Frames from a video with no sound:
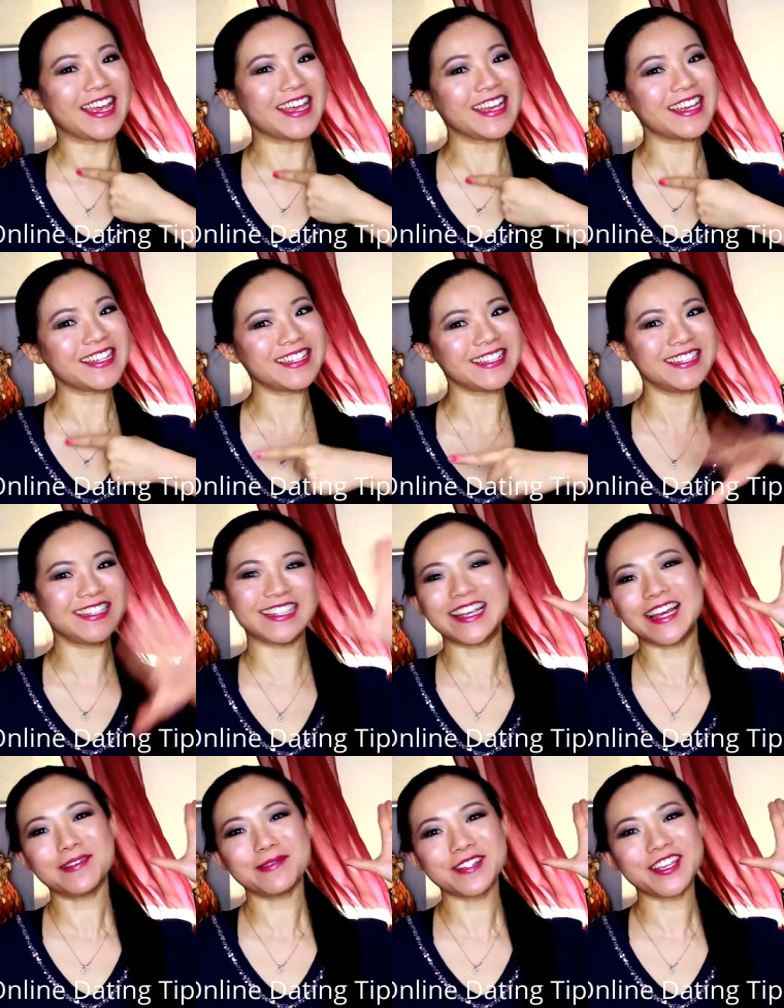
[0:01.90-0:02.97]
it's
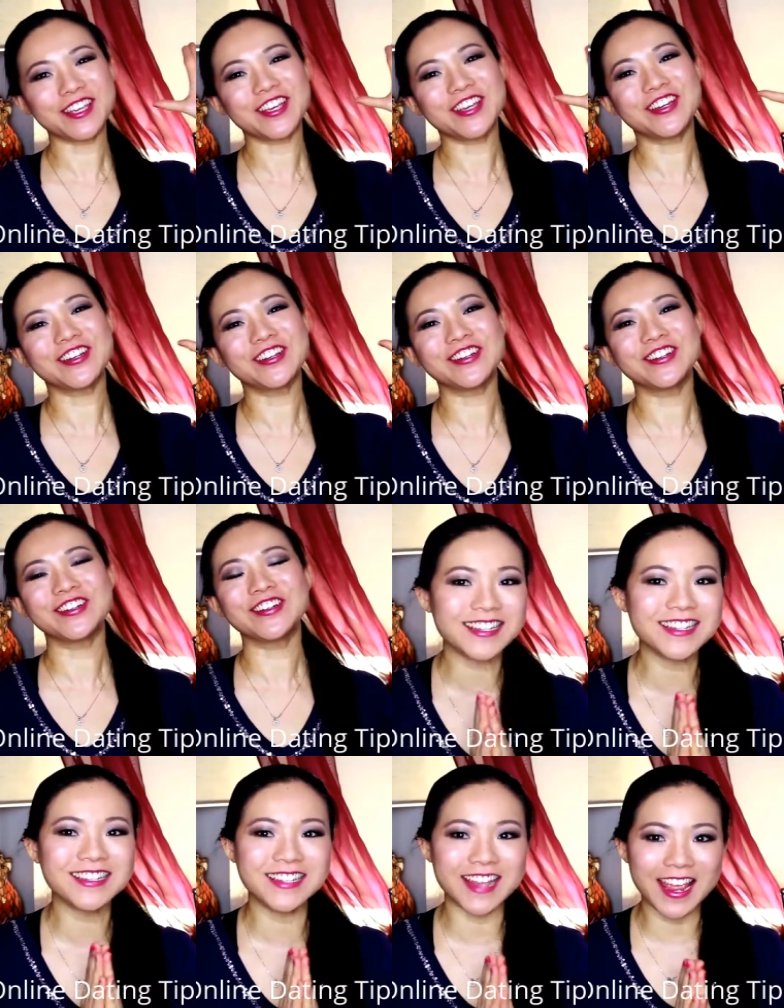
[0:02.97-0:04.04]
DMQ.
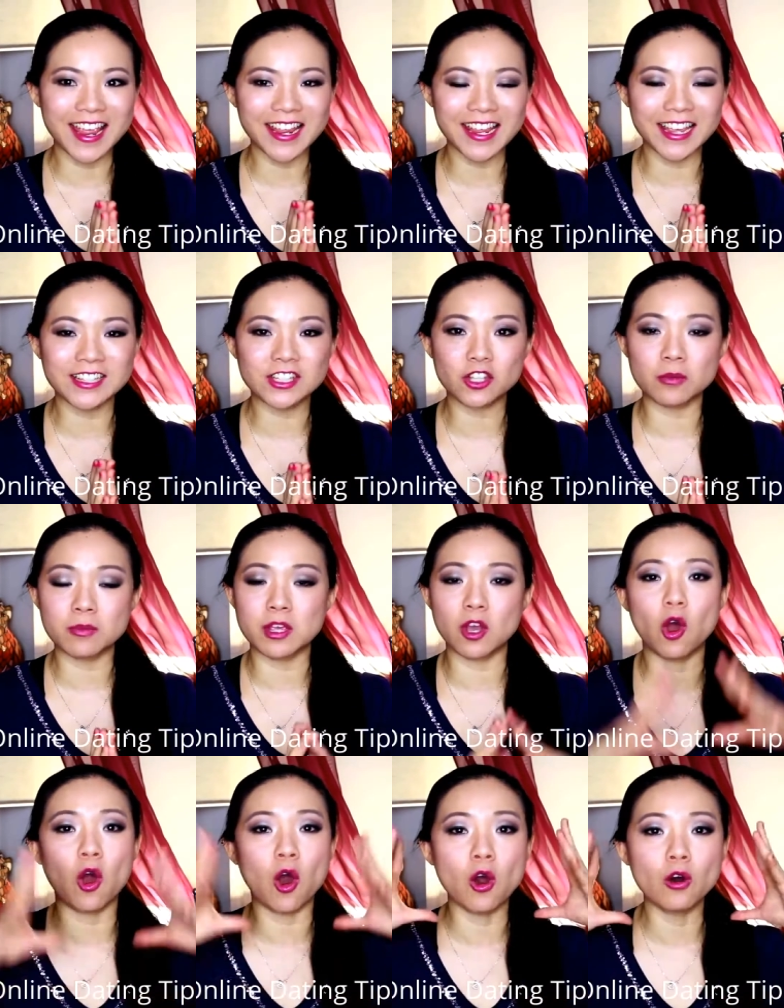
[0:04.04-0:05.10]
Today it's gonna be
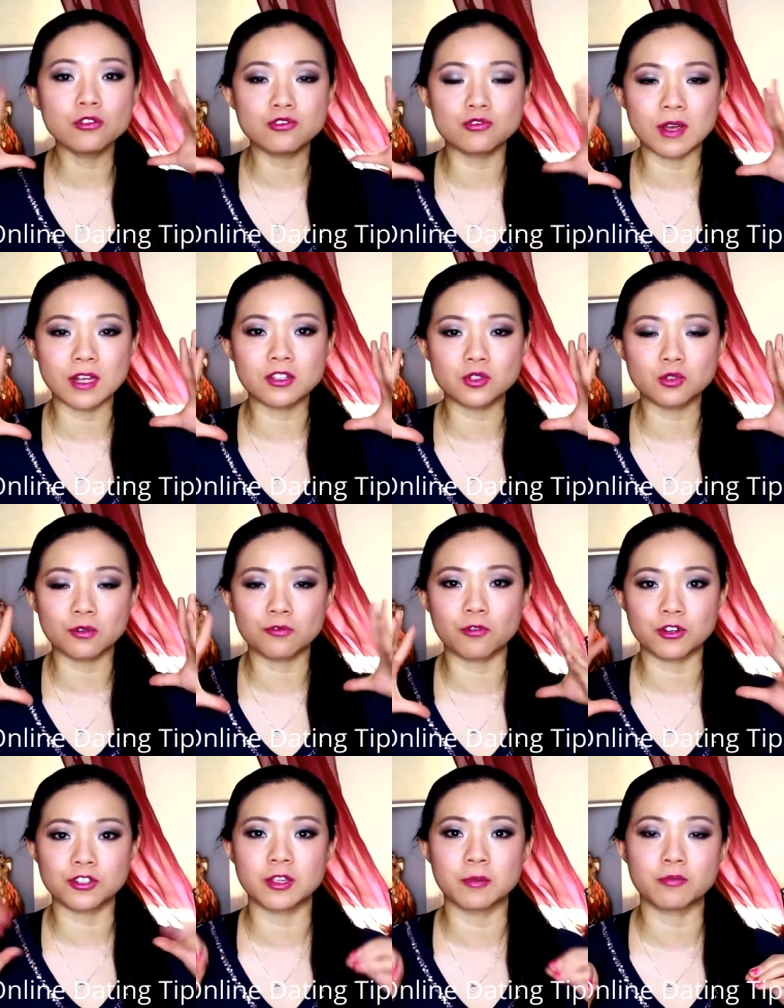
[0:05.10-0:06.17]
all drugstore
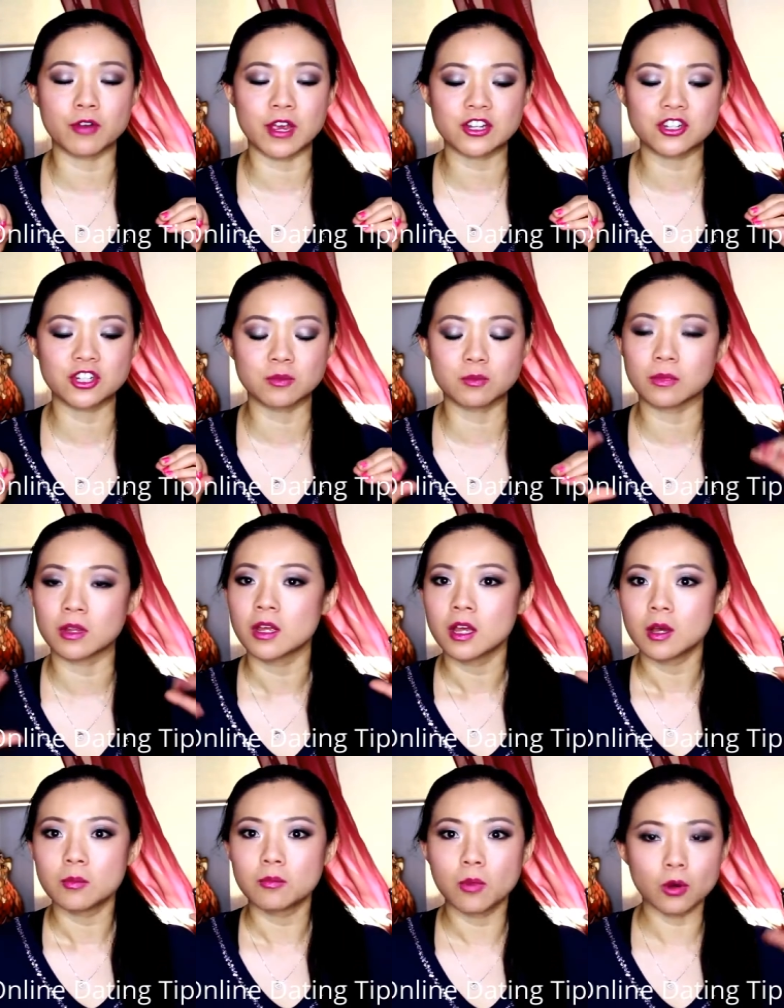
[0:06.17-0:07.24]
first impression.
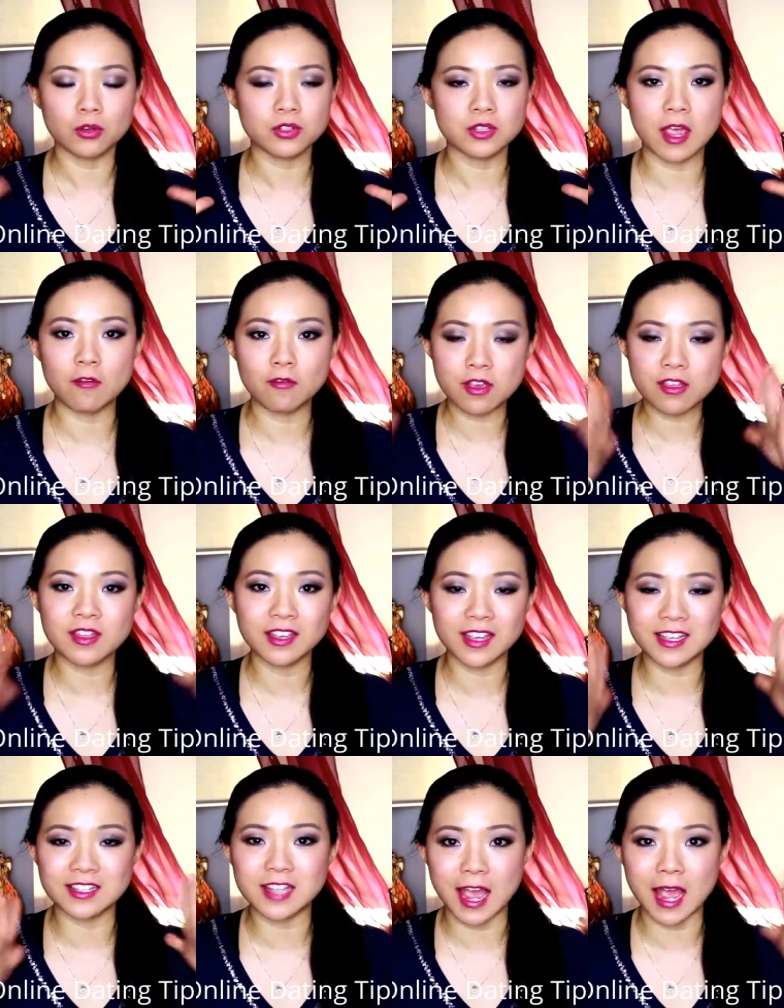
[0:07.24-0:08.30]
Most everything
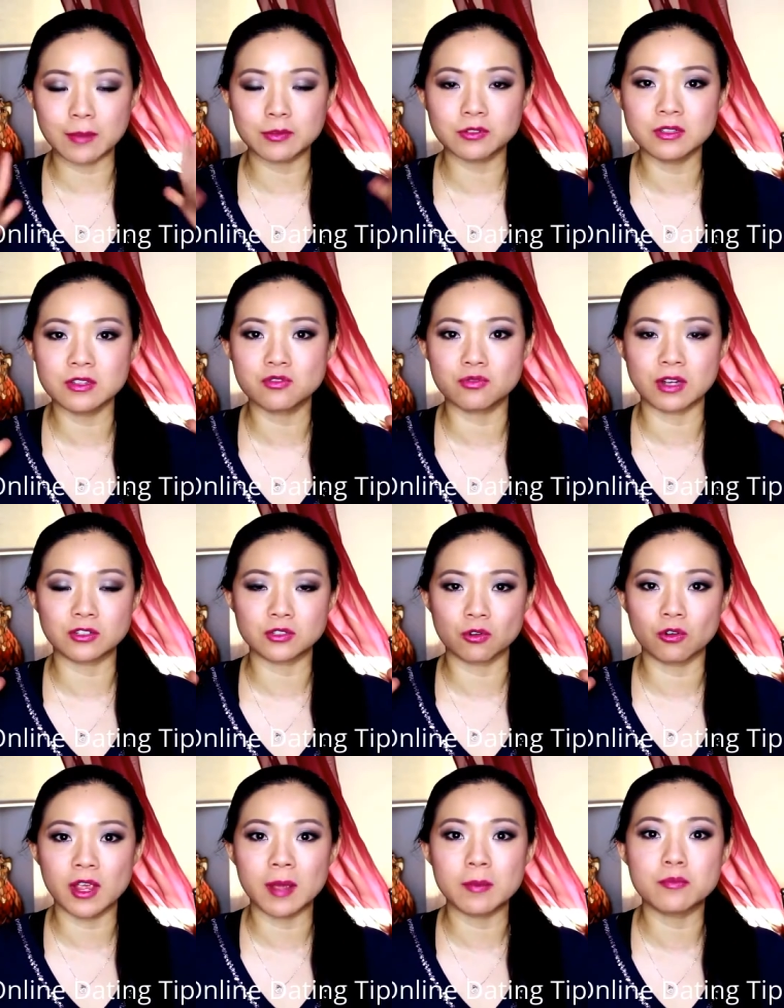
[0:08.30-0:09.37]
is absolutely
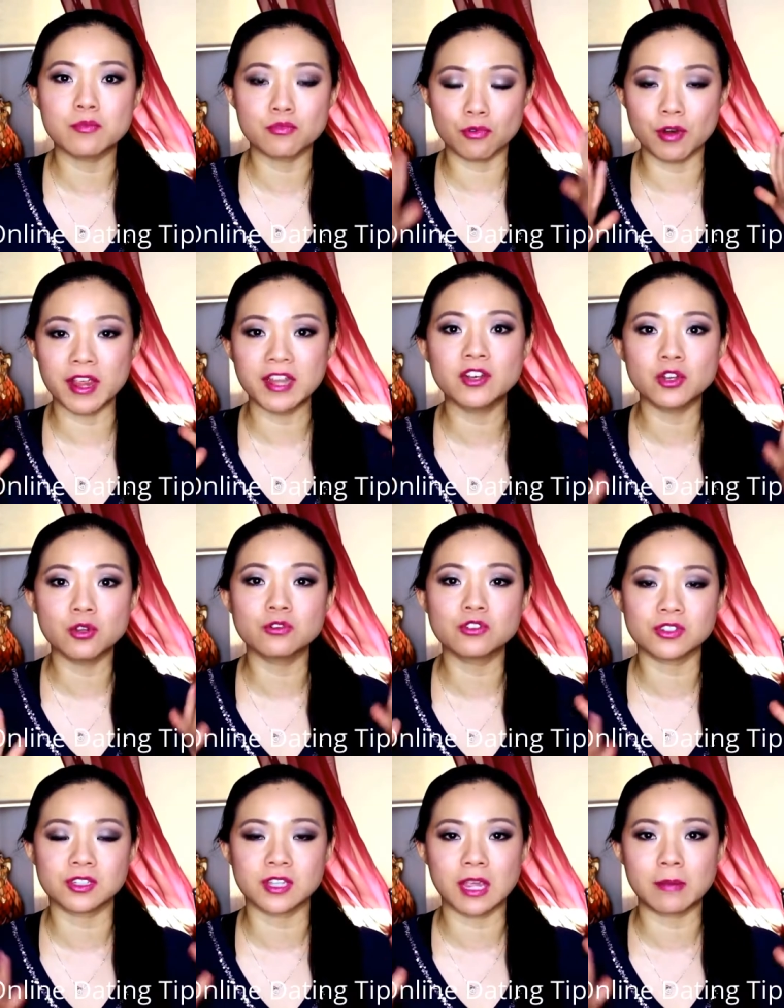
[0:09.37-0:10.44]
drugstore and brand new,
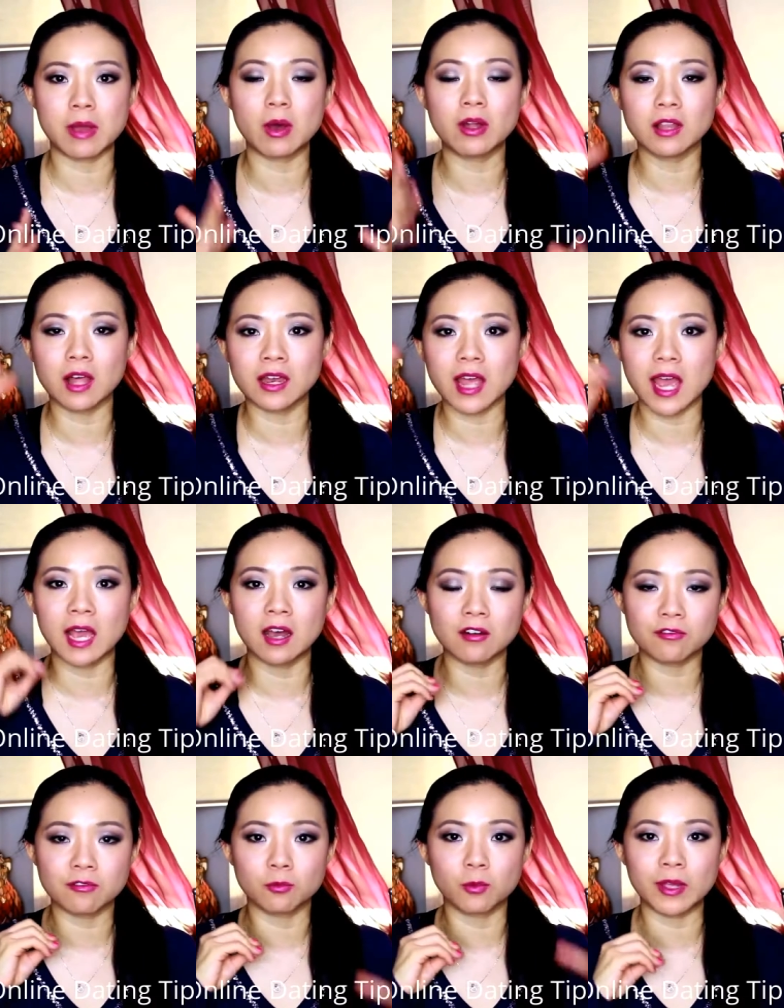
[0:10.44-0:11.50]
just came out. A lot of
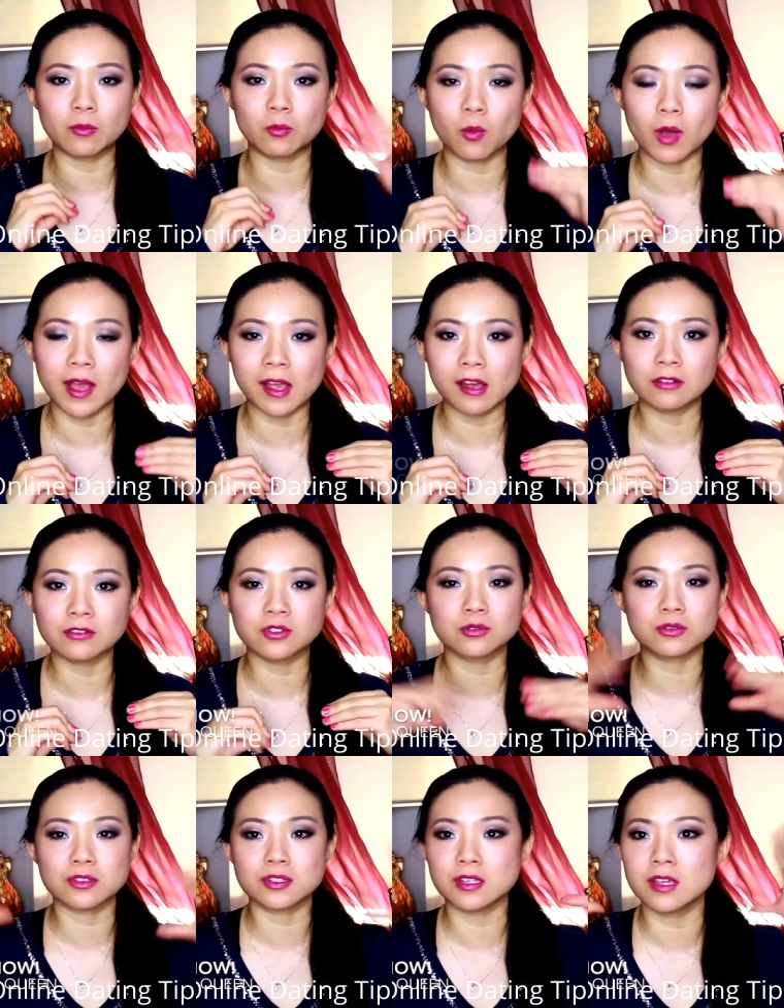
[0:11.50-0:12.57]
e.l.f., Wet n Wild,
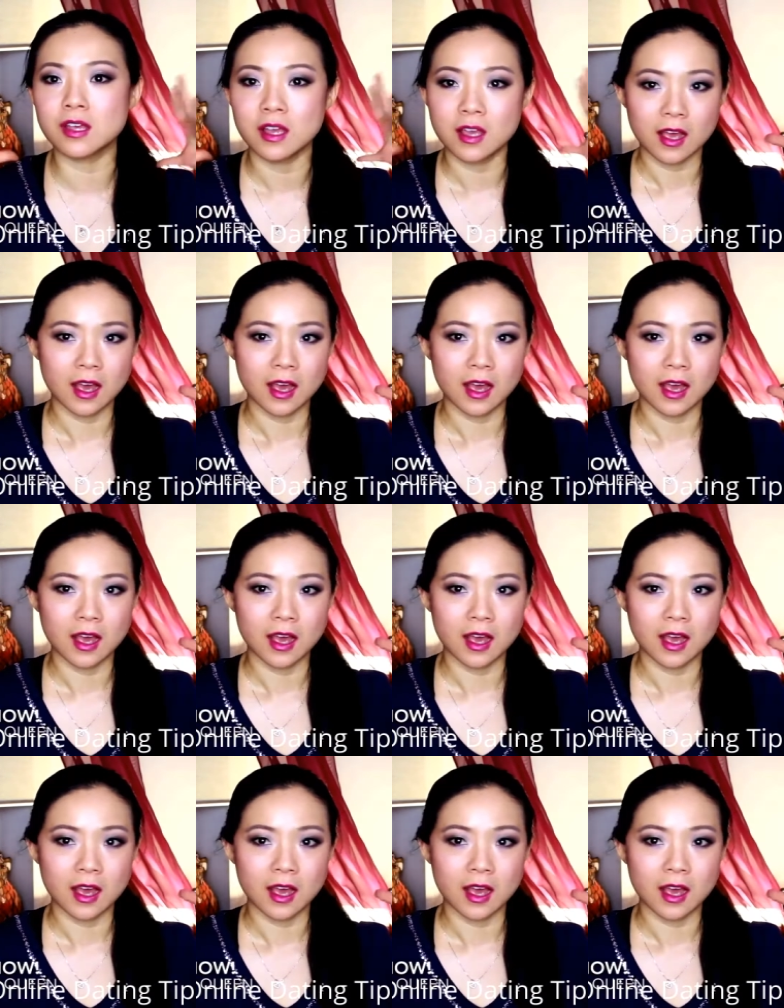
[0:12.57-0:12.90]
you see